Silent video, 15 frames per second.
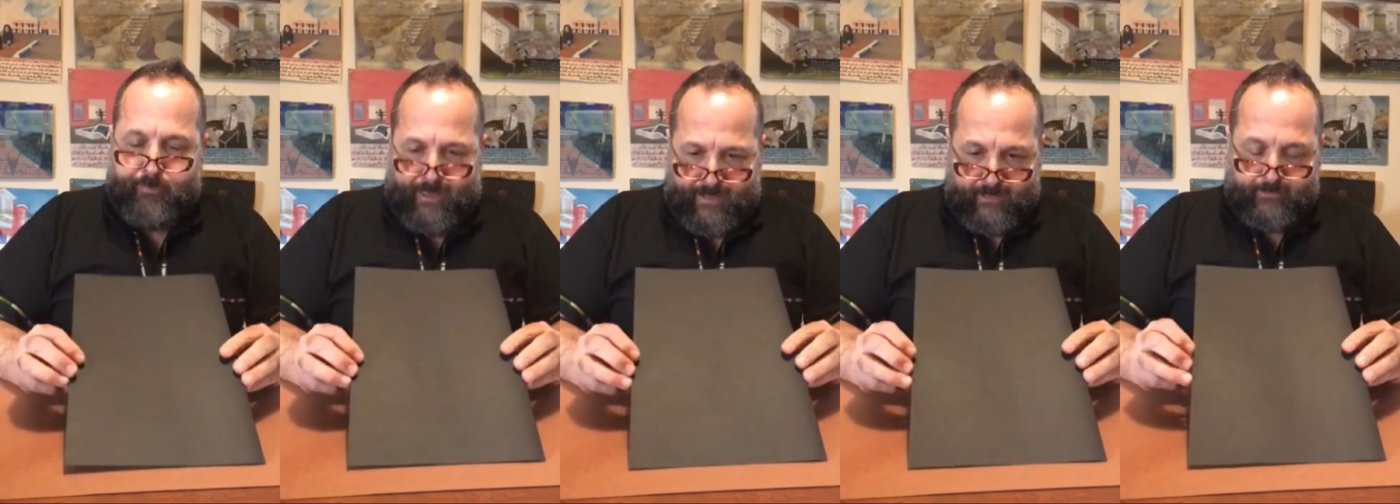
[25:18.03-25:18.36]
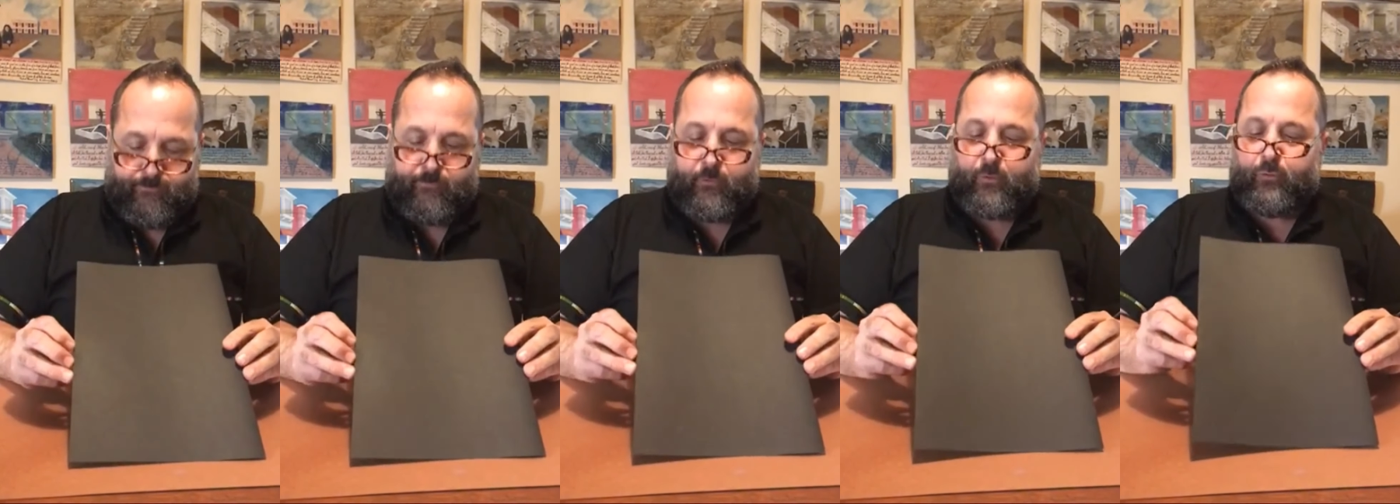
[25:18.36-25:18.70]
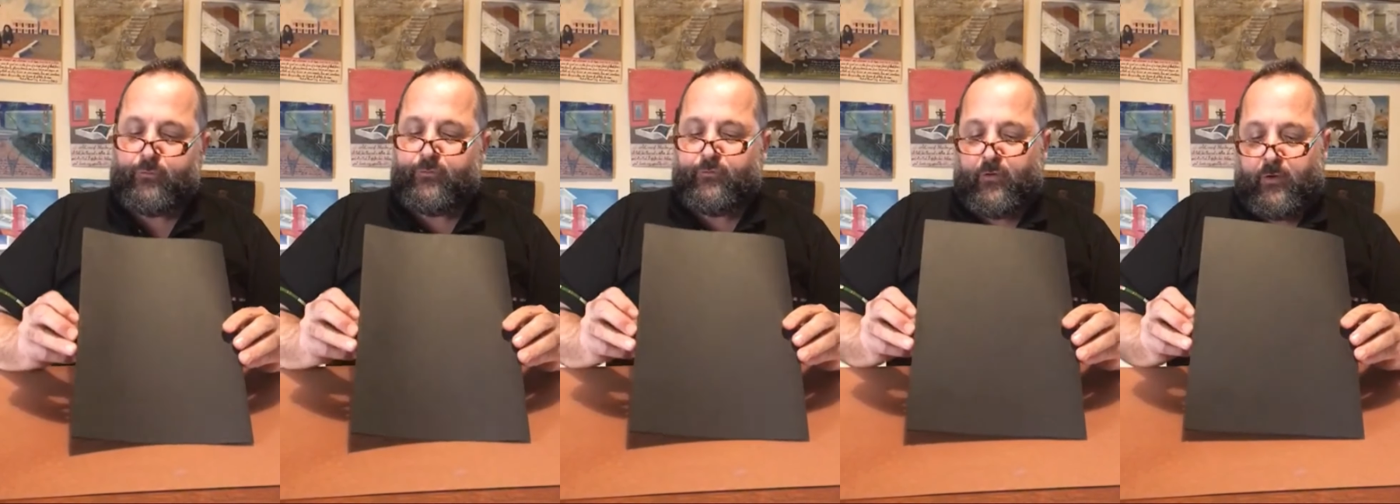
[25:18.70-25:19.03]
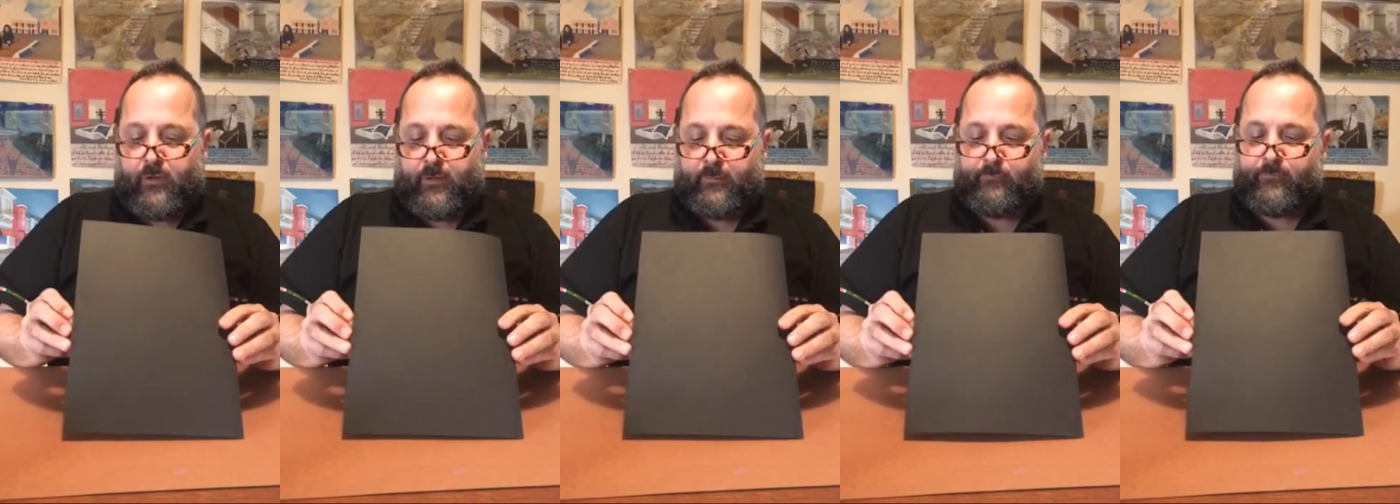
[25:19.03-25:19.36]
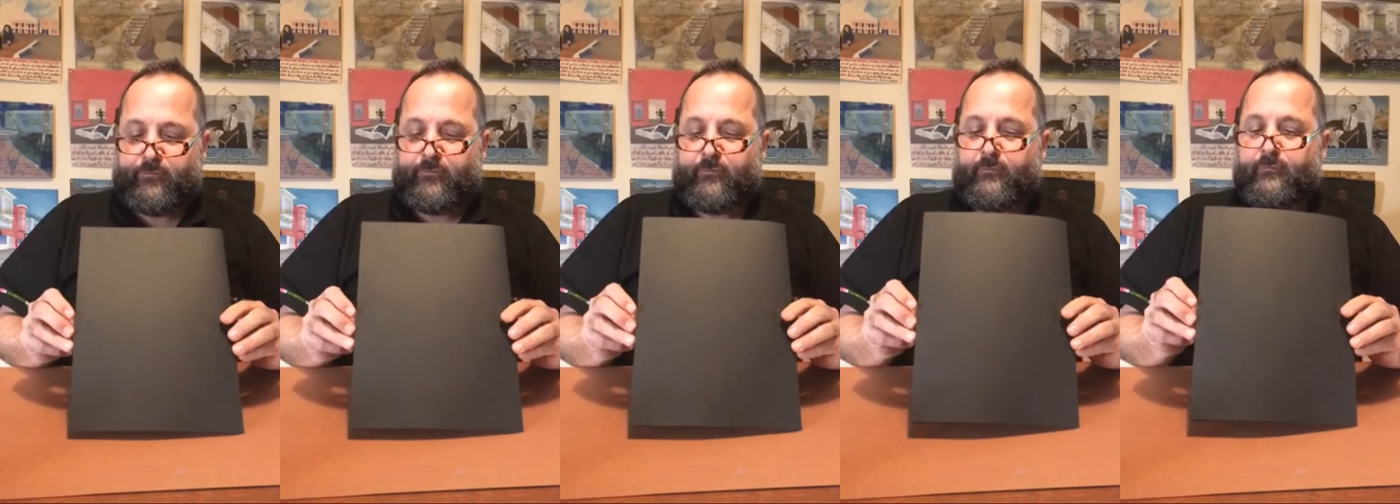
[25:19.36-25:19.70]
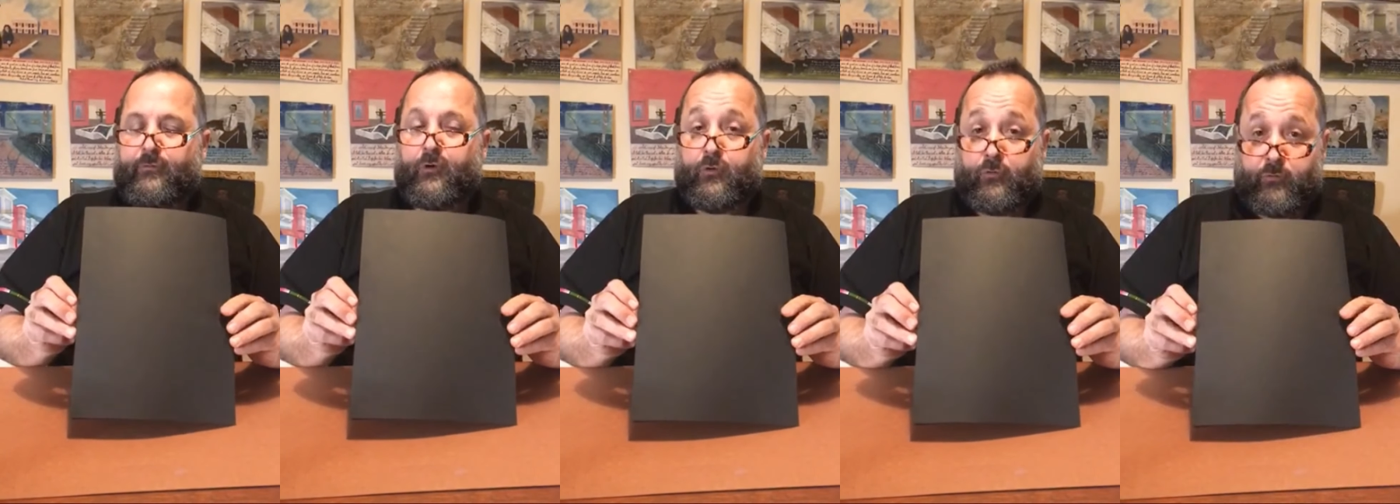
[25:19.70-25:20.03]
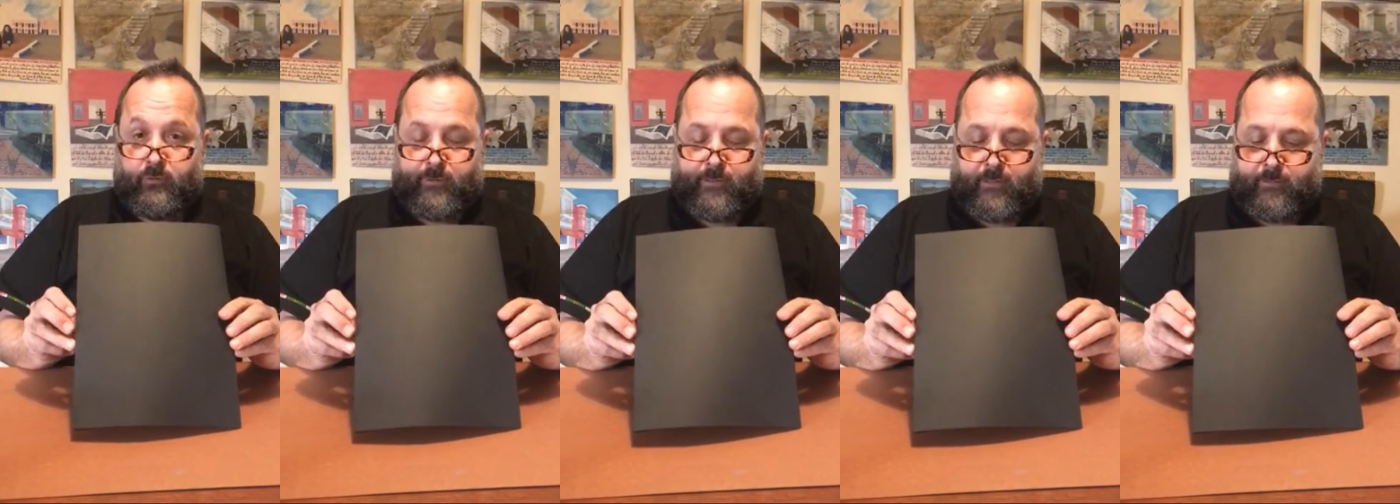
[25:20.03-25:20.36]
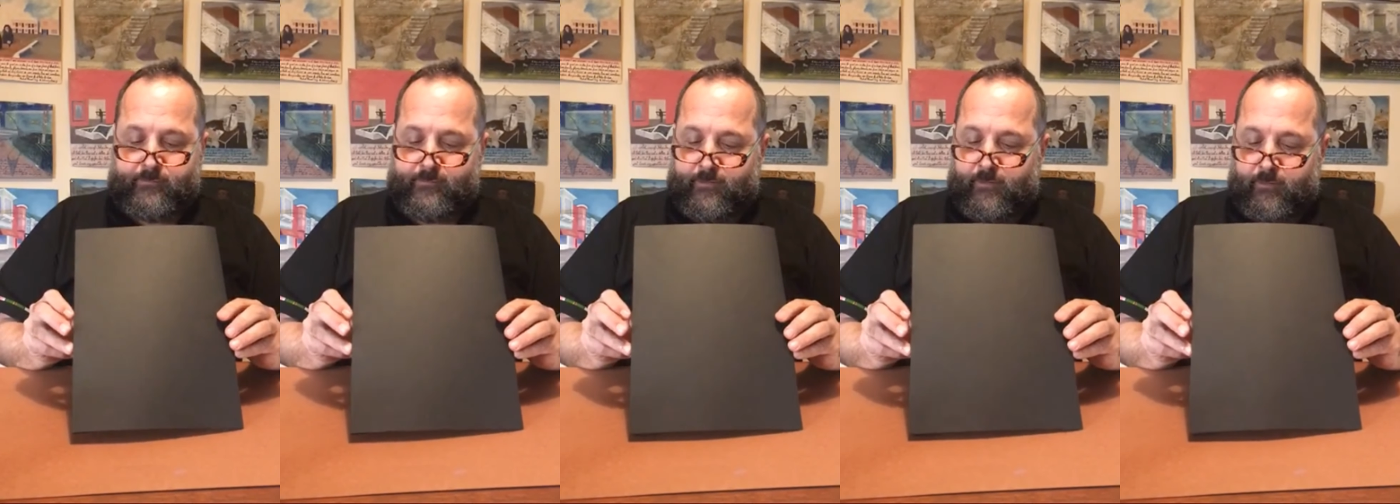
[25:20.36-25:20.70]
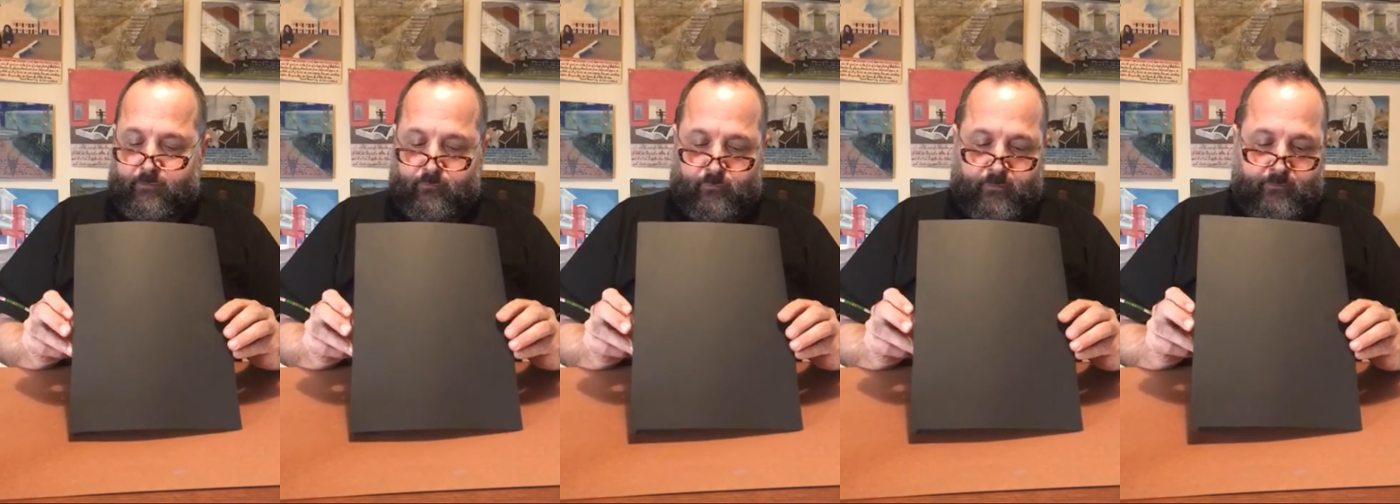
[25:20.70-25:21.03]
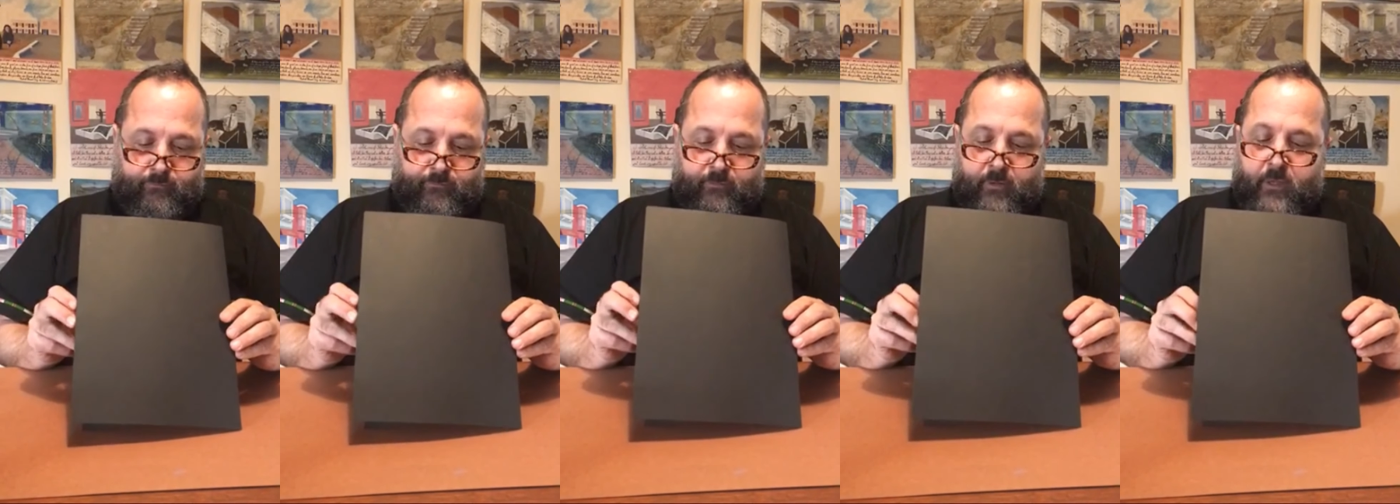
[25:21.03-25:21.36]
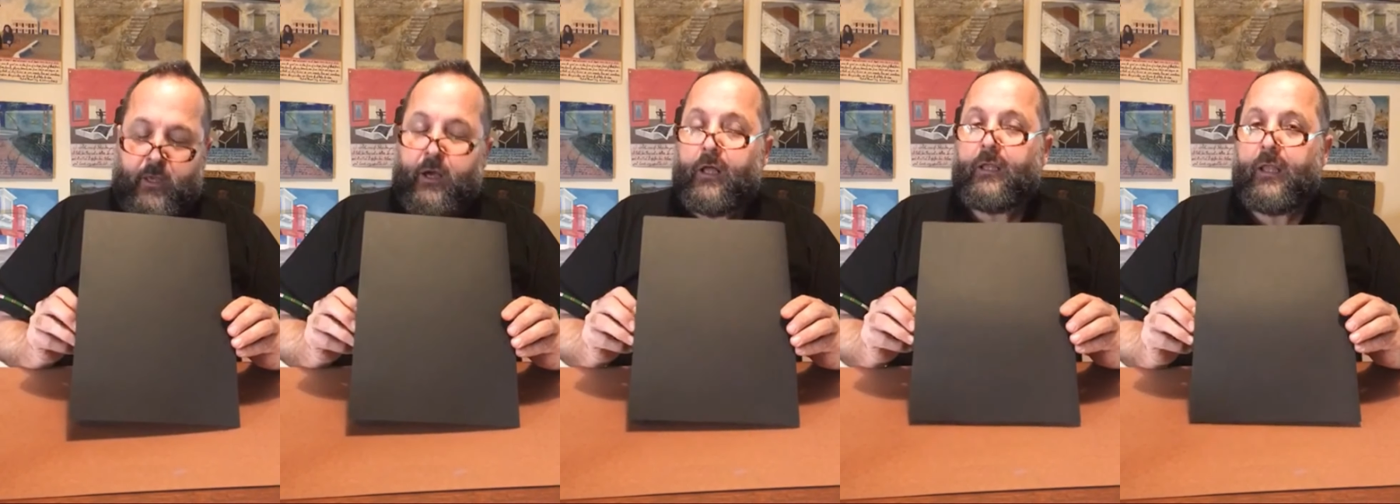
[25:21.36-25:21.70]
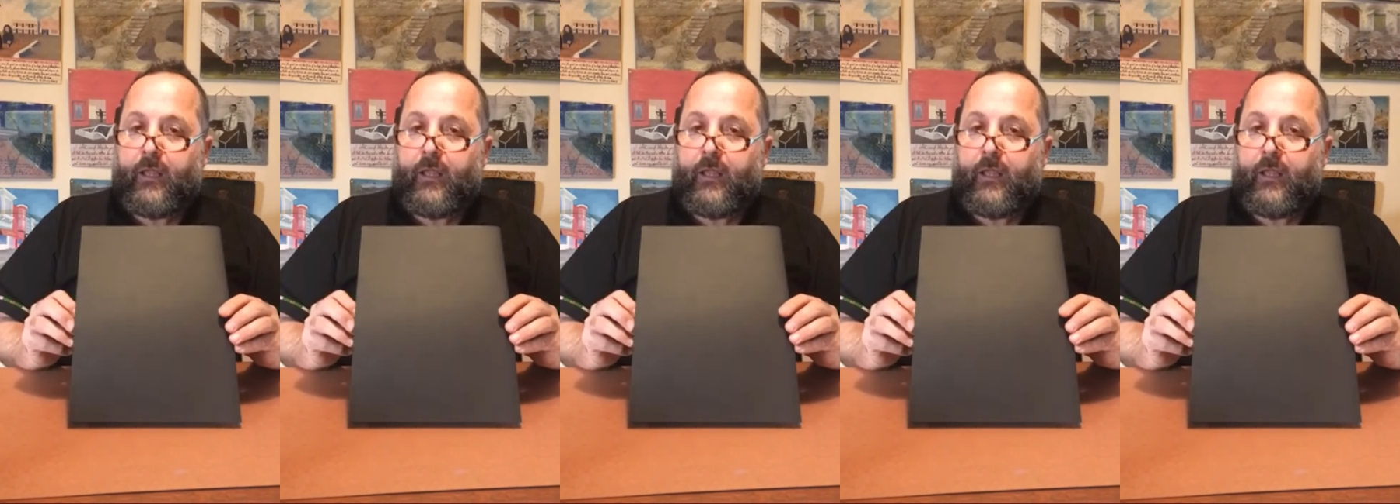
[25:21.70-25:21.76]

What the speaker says: And back in those times, the early 1900s,